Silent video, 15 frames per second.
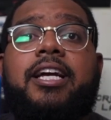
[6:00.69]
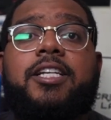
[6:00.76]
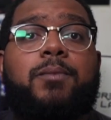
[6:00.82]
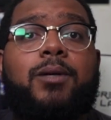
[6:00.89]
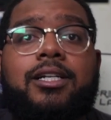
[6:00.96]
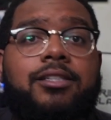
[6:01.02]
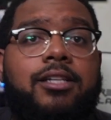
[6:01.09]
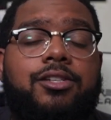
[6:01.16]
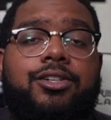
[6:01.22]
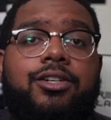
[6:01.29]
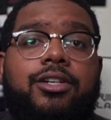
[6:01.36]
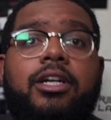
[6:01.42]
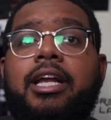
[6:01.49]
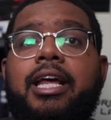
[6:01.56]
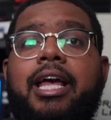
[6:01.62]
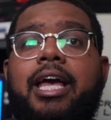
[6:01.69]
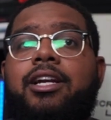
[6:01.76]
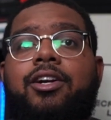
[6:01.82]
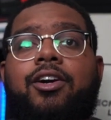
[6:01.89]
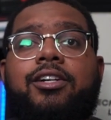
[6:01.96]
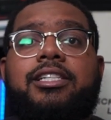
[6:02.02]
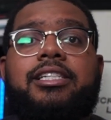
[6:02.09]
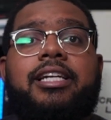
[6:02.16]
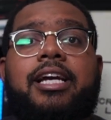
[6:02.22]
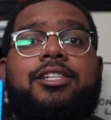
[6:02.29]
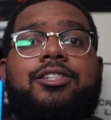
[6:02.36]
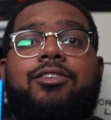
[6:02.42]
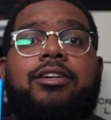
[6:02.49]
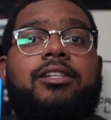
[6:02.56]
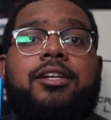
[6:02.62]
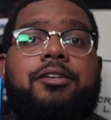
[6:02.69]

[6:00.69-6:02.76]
processor and an RTX 3060